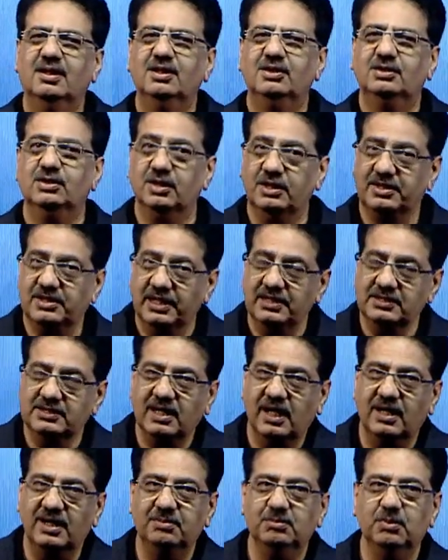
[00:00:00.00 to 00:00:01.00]
So the train
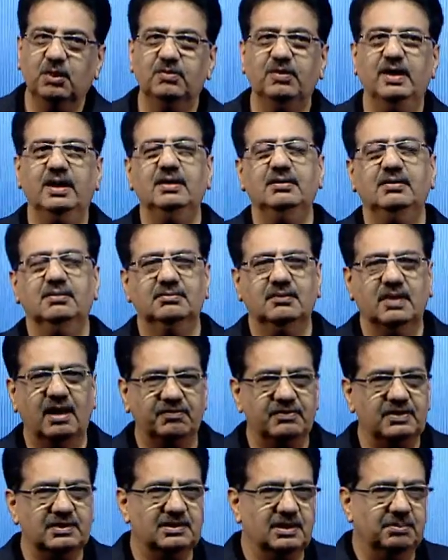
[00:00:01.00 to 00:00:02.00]
started moving.
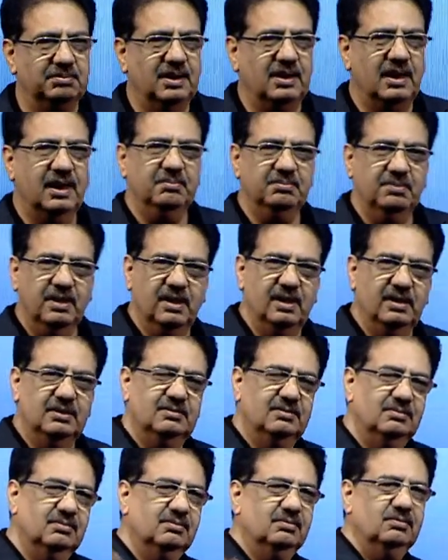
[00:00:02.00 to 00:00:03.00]
After some time, I
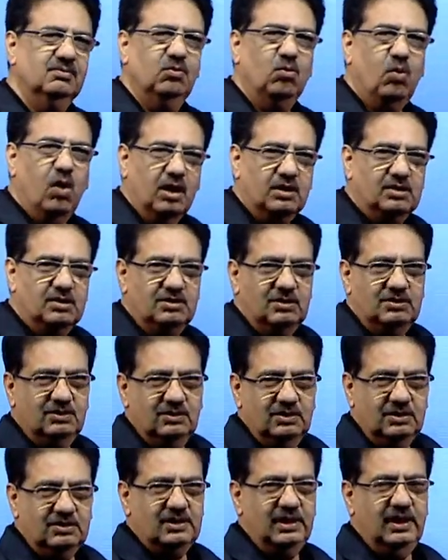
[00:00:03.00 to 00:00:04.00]
walked to
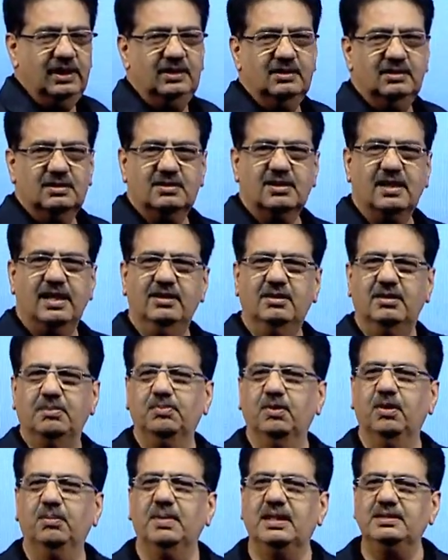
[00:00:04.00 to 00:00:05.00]
the train, tried to
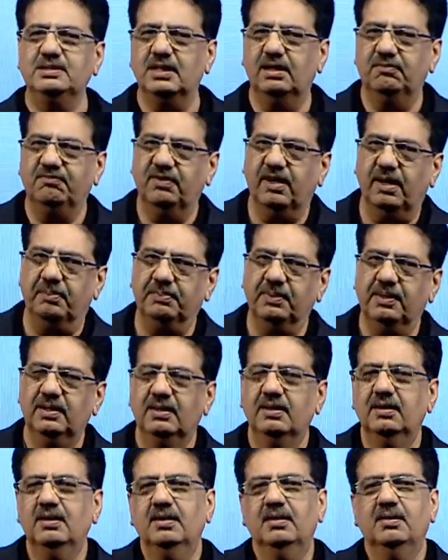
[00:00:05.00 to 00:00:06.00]
pull myself
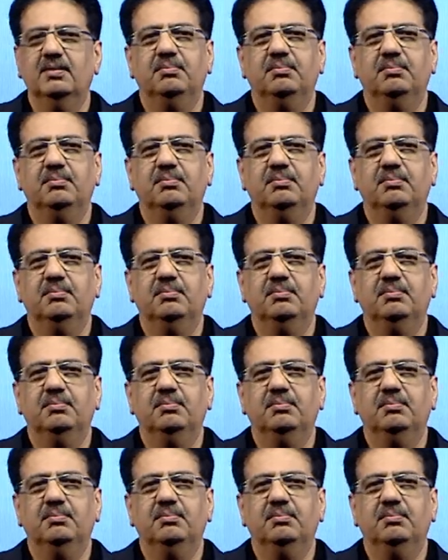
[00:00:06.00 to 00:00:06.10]
up,